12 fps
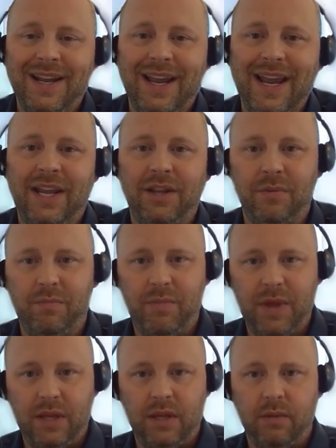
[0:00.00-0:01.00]
in the
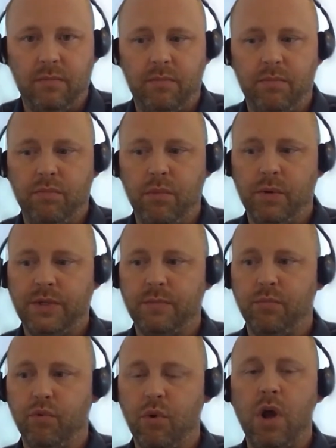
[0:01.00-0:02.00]
in the
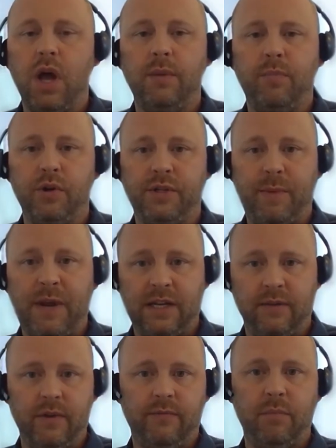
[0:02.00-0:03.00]
most broad
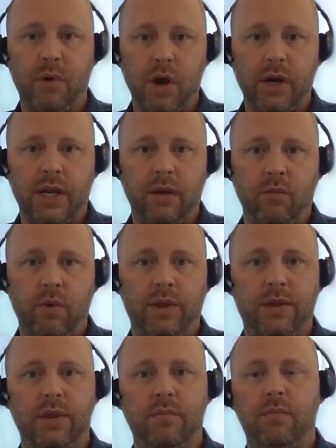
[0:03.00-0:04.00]
perspective of the market
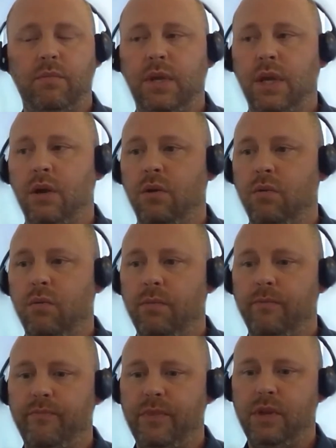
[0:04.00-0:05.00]
with the you know
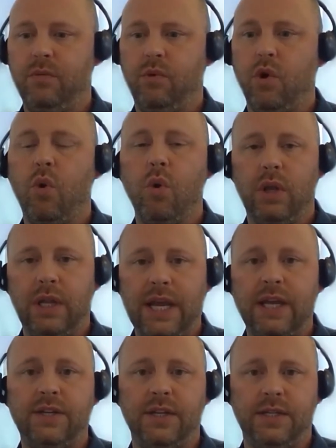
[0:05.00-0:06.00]

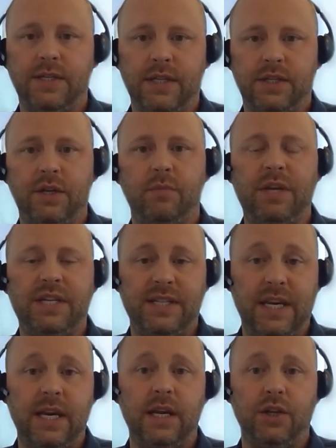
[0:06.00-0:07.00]
correlations that should be
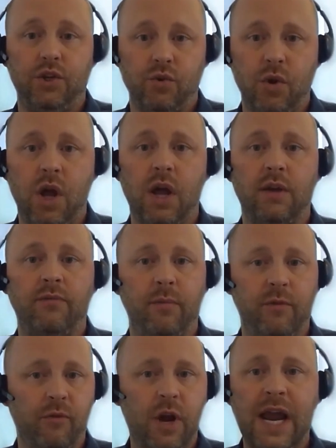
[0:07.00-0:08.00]
seen and drawn from
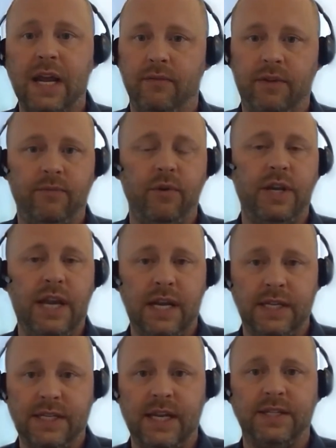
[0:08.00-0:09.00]
a variety of different
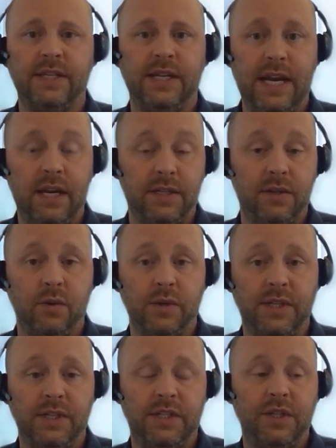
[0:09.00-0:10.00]
data sets and data
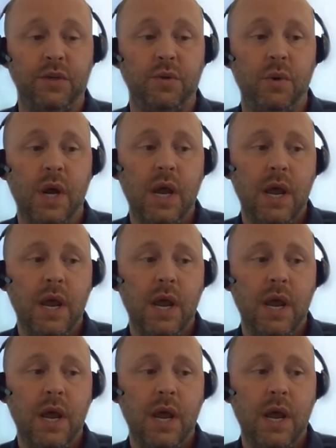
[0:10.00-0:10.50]
sources to